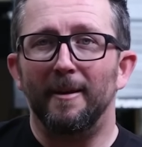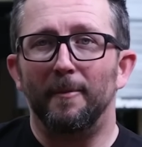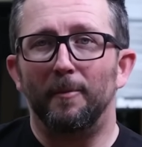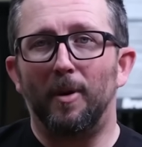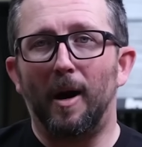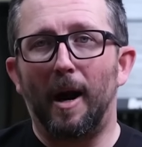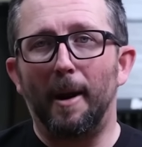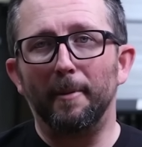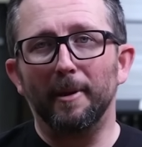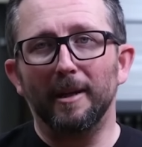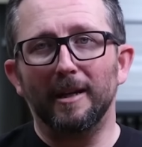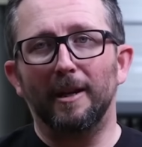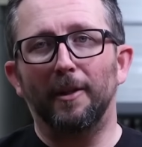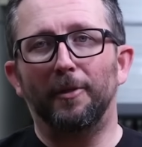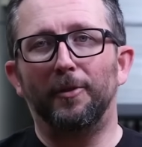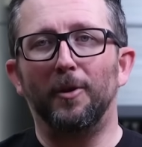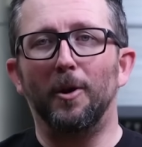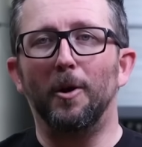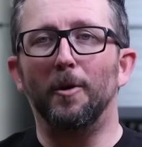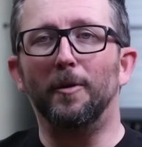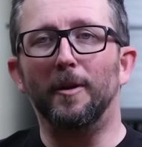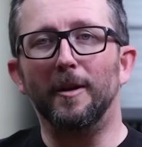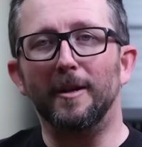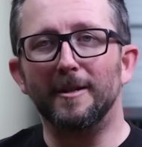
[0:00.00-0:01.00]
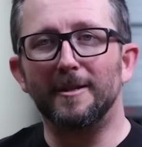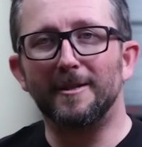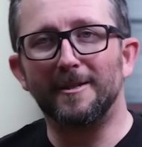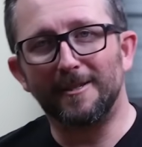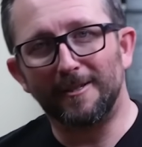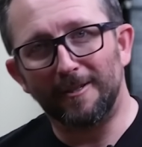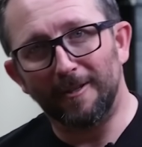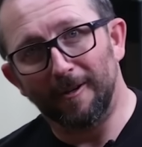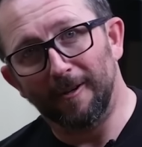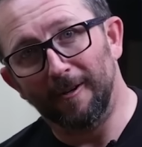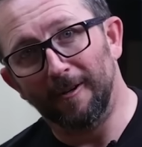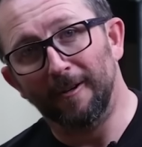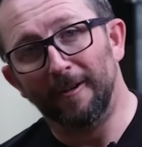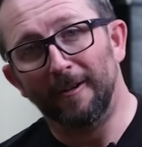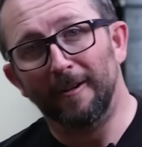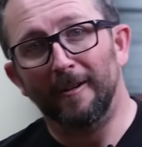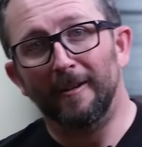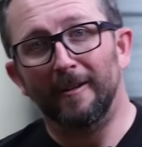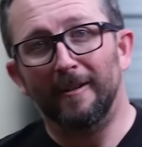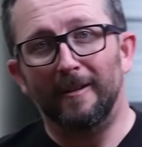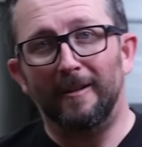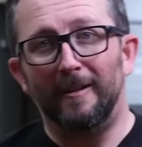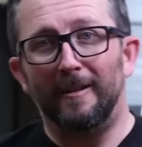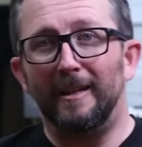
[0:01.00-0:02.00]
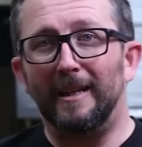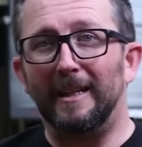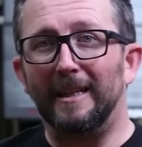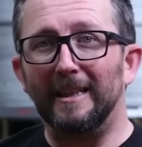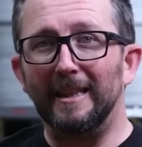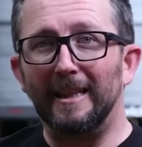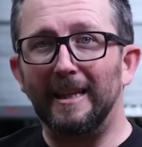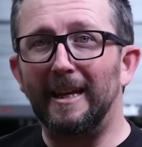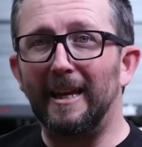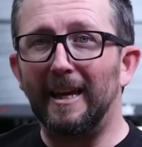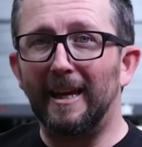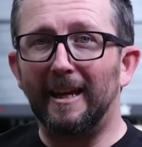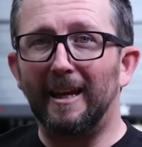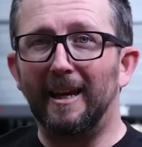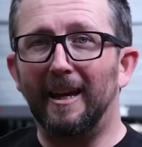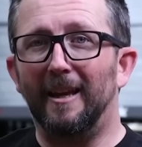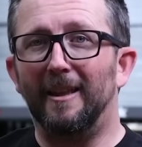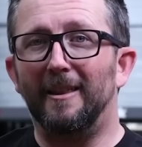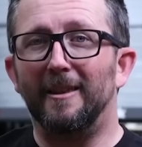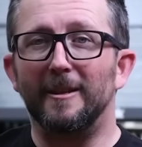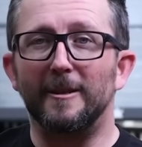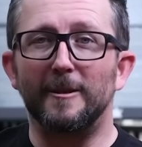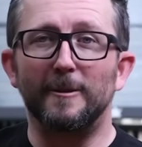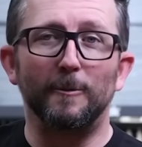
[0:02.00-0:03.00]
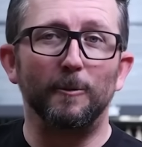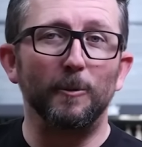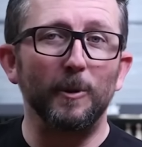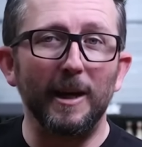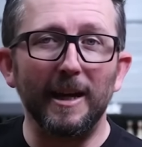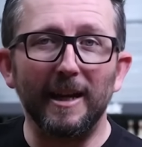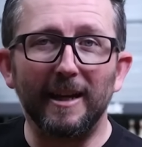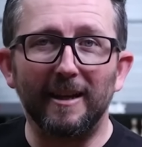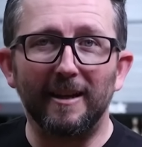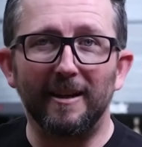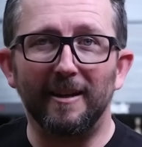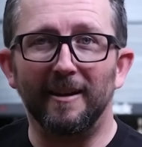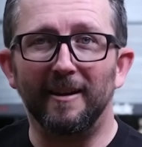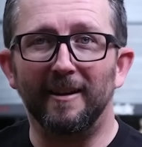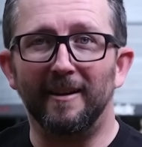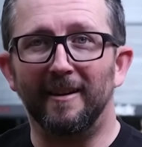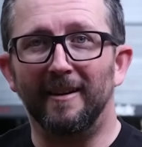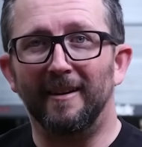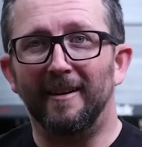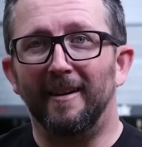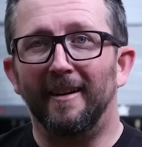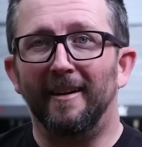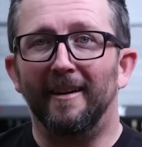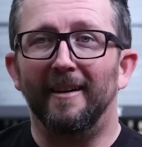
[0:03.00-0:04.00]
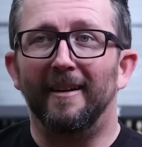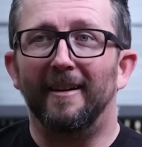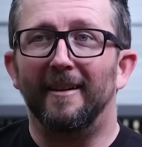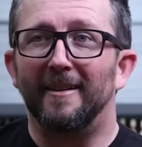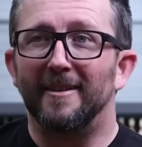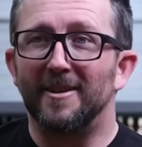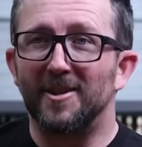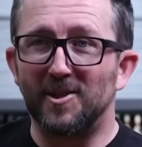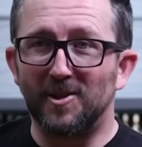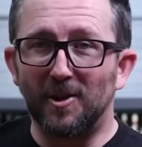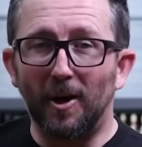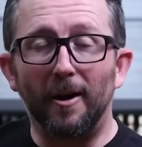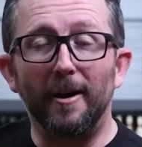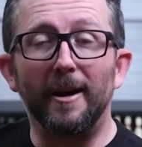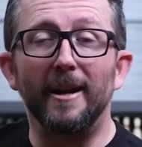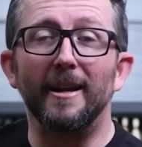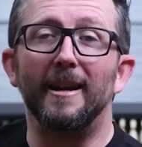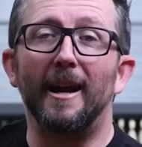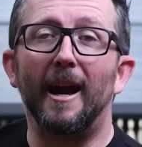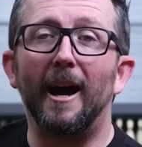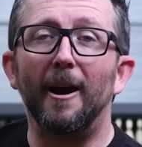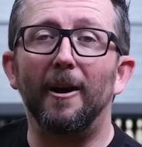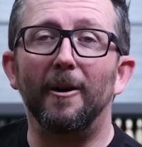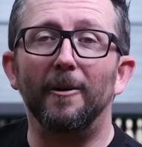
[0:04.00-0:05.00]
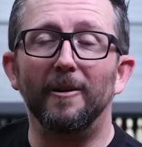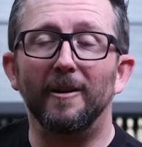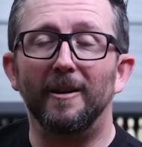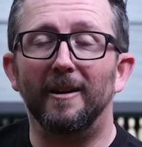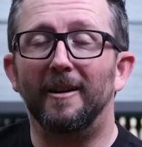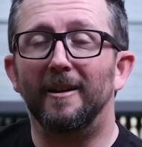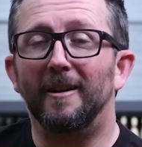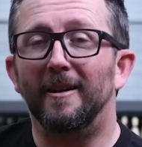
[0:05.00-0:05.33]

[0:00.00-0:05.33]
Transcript: Probably gonna throw this in league this week, start it out,